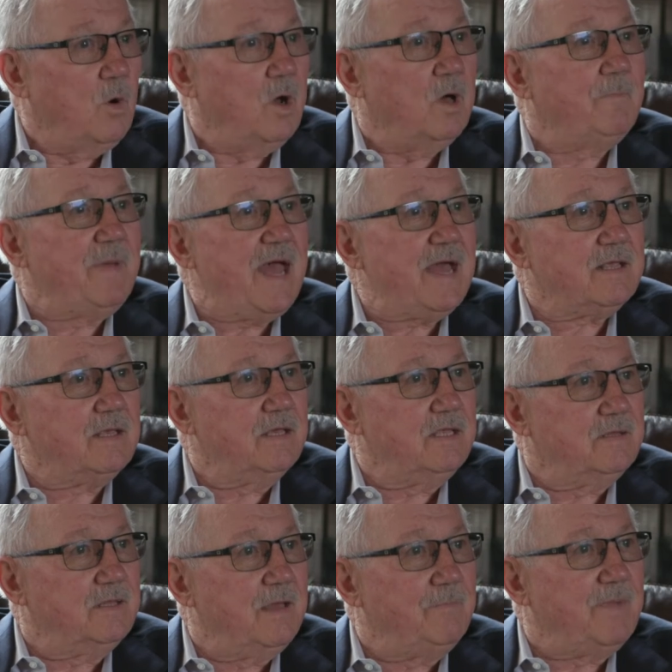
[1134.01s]
Well, back
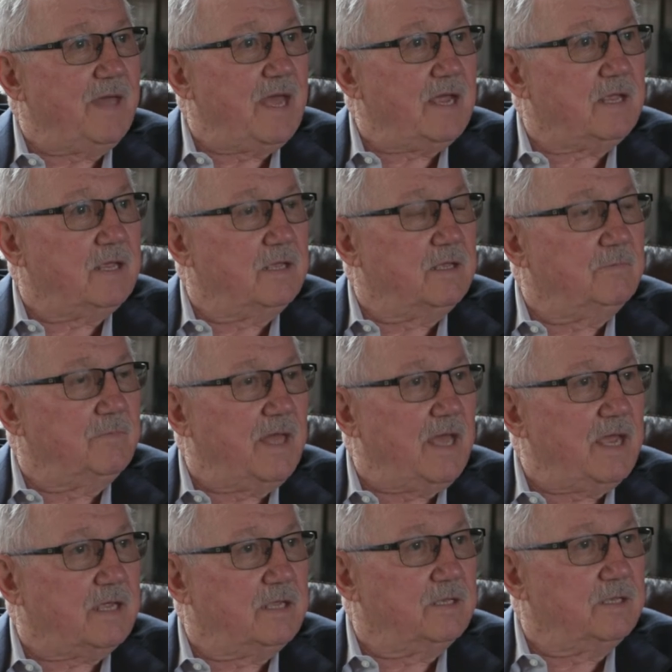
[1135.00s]

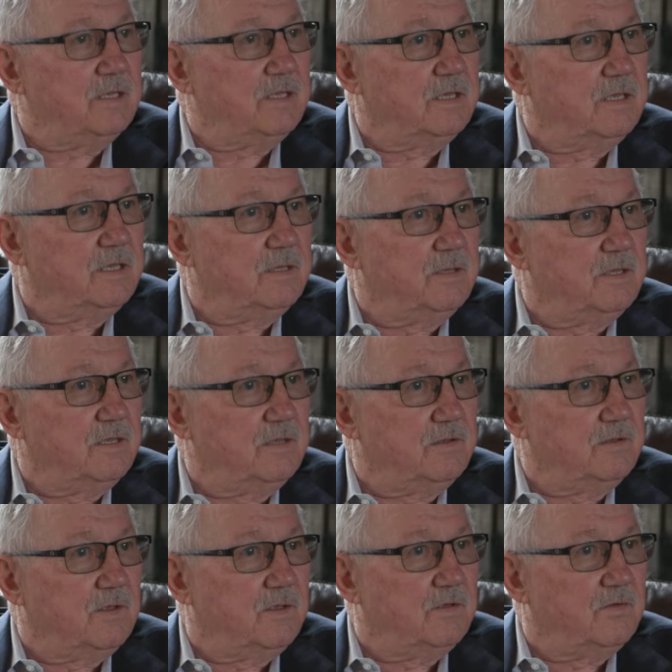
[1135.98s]
in the
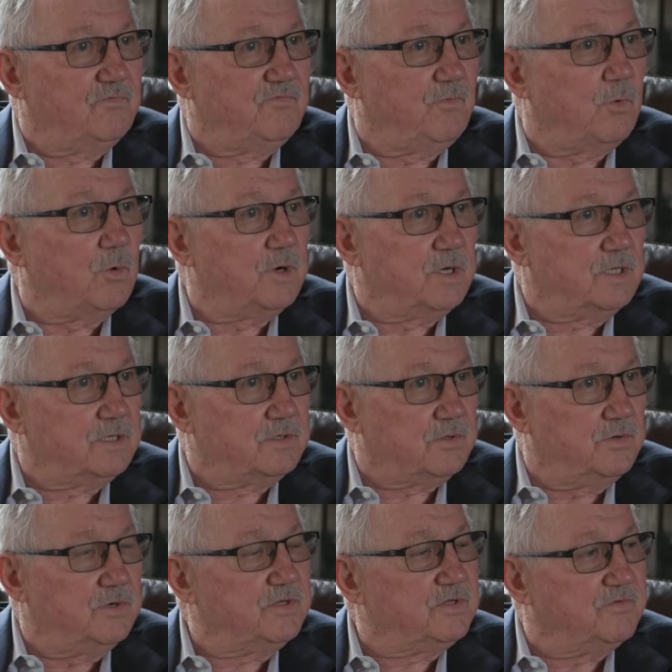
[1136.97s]
40s,
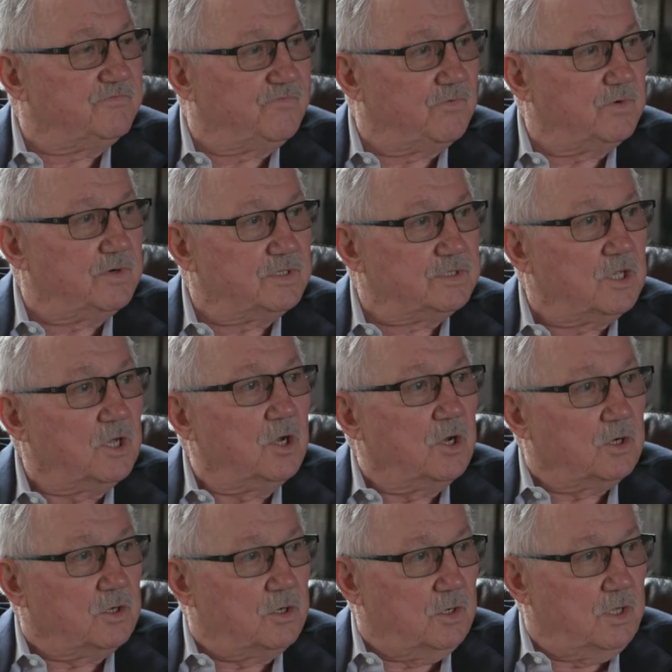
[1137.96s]
30s, and 40s,
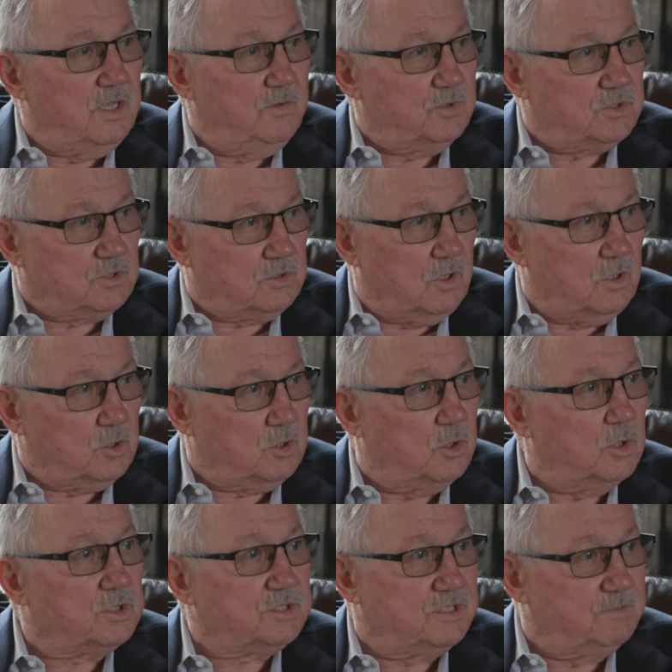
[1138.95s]
it was called
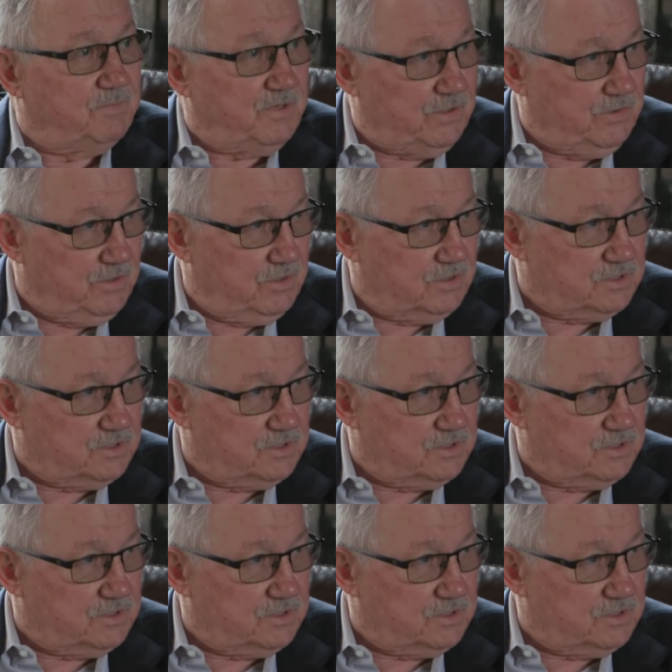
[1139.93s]
Cook's Imperial